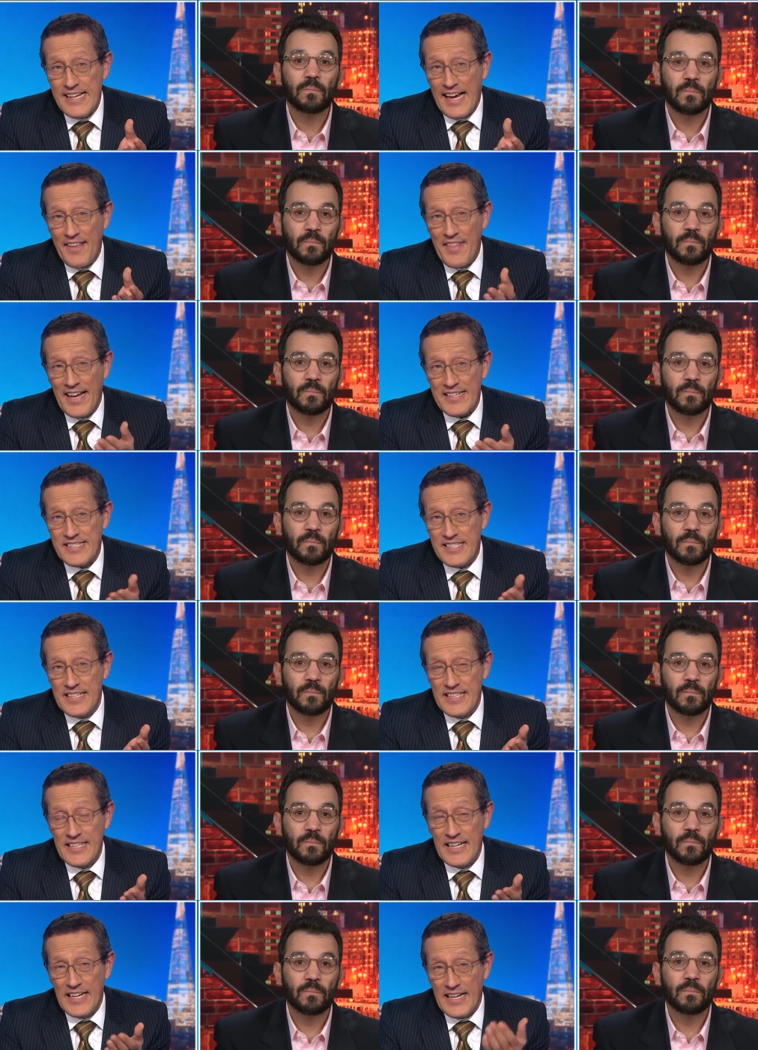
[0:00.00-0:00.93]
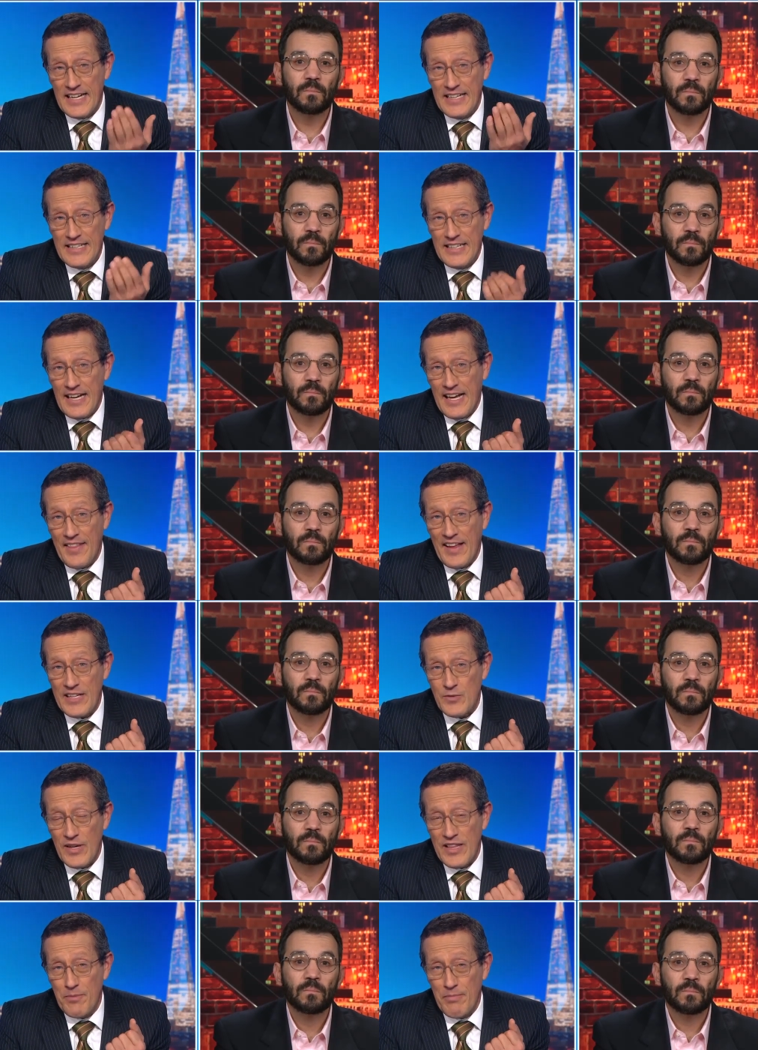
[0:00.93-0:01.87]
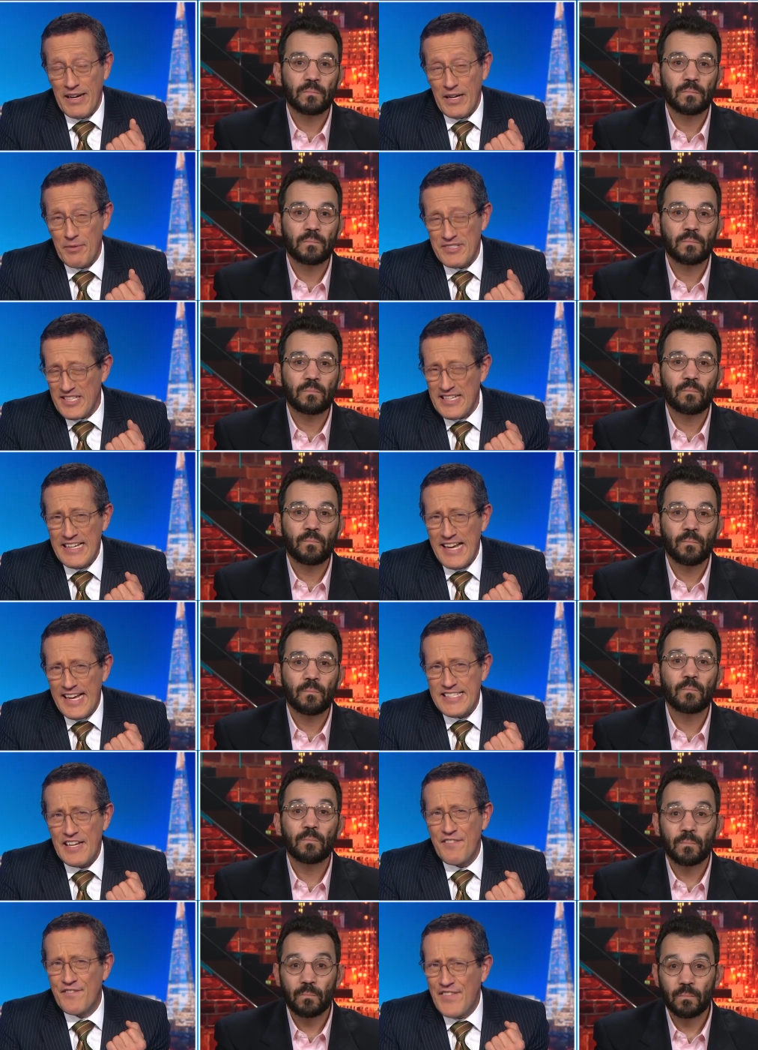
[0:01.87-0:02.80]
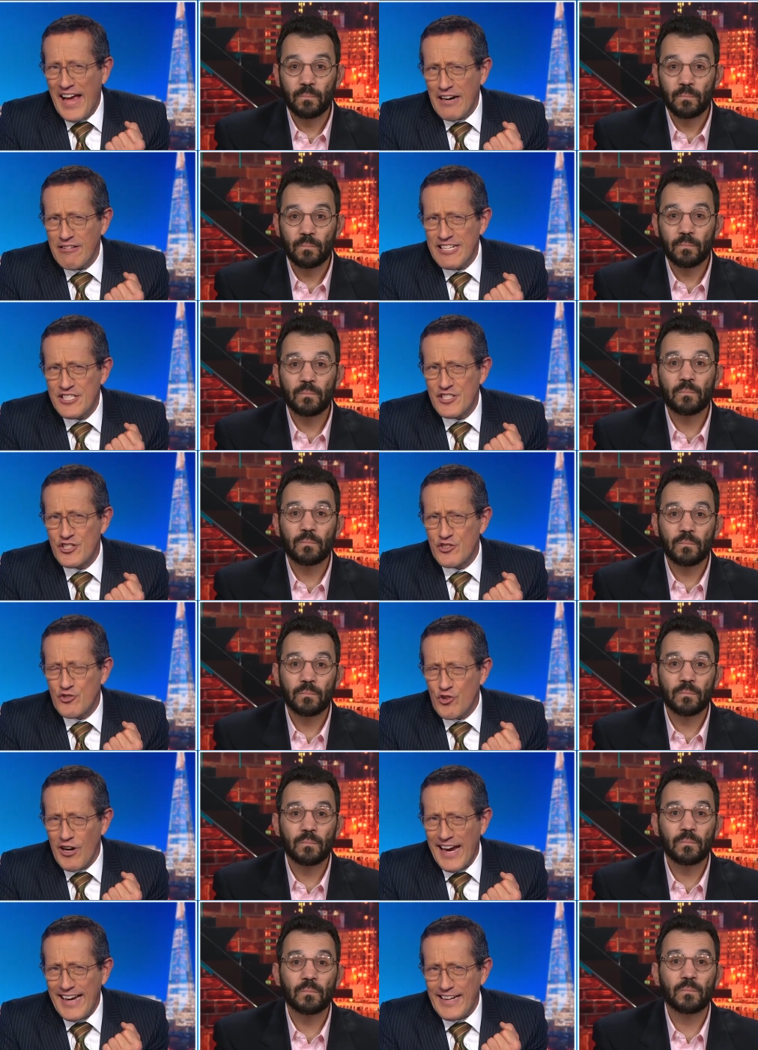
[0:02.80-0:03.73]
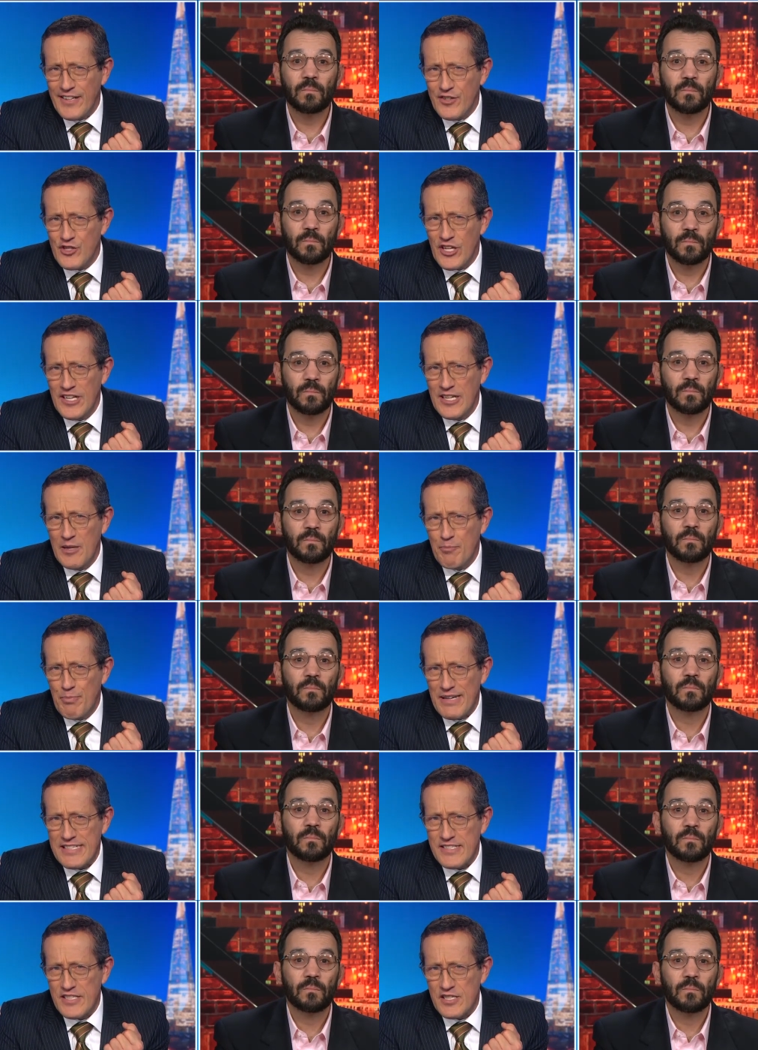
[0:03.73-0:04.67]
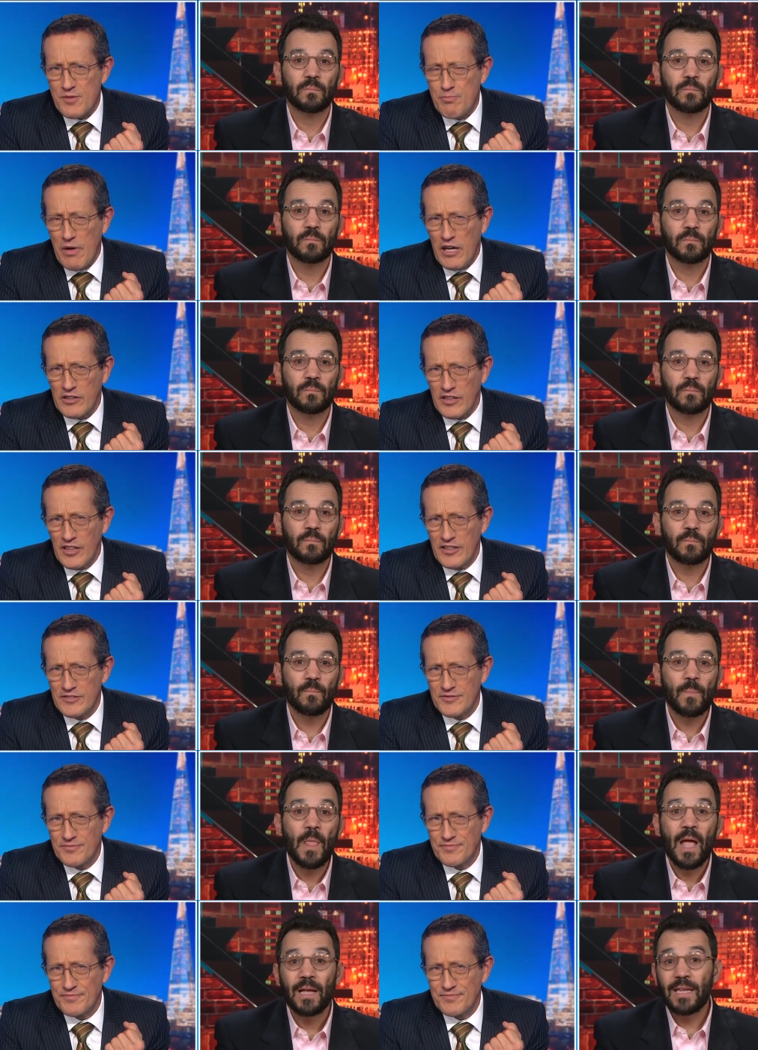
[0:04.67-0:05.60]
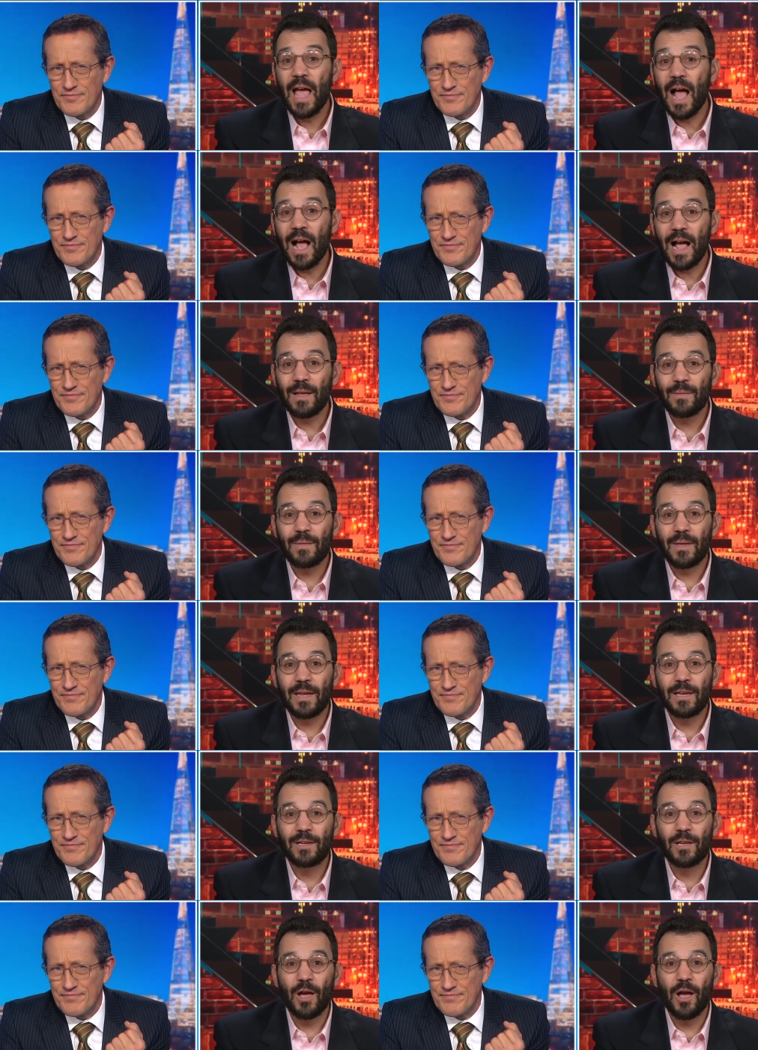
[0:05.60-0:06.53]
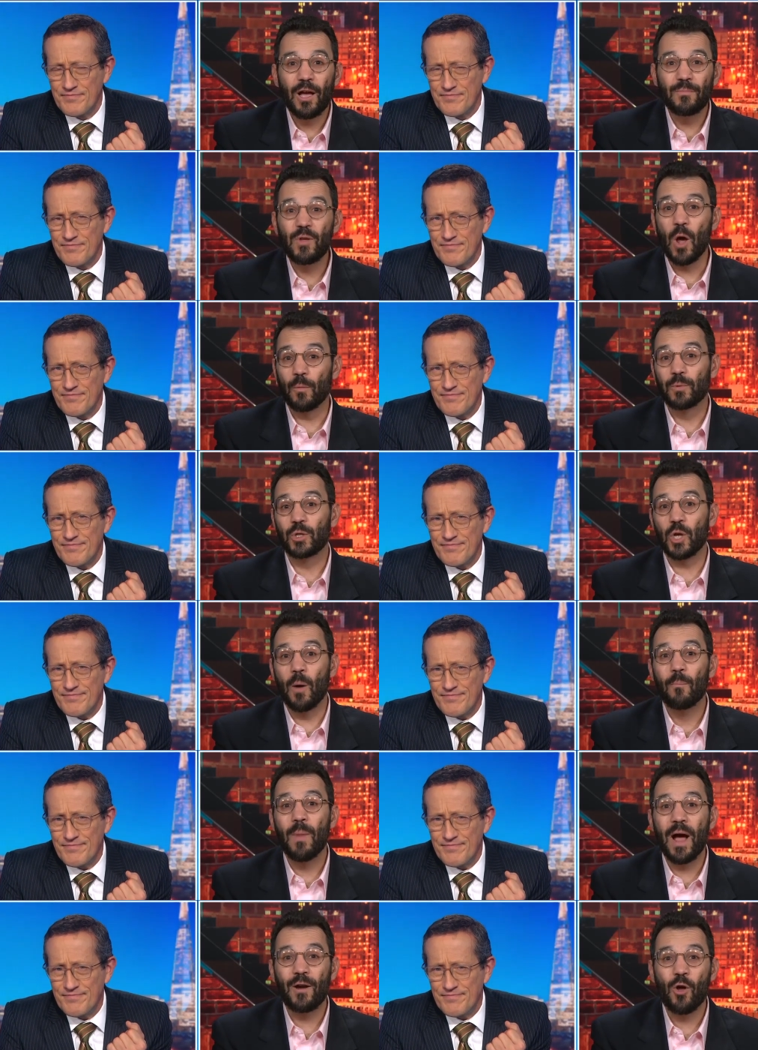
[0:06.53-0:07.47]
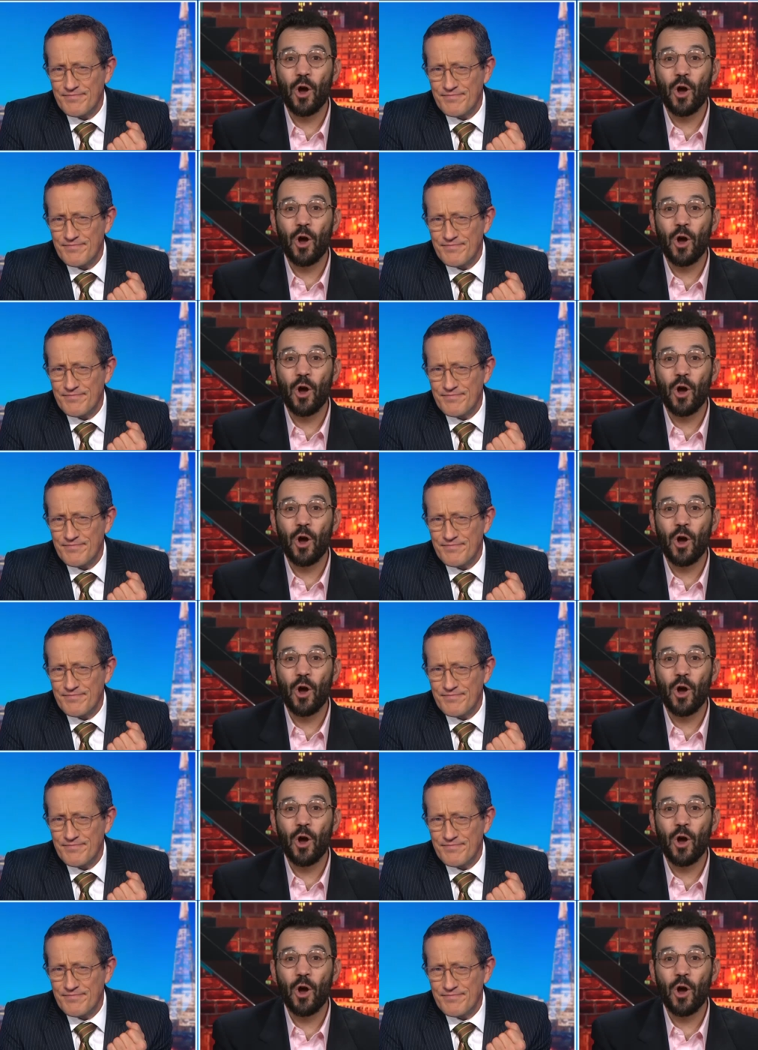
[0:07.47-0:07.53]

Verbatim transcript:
Speaker 1: and that's, the, uh, and that's where the money... It's a, it's a very strange business model.
Speaker 2: Yeah, I think uh, you know some might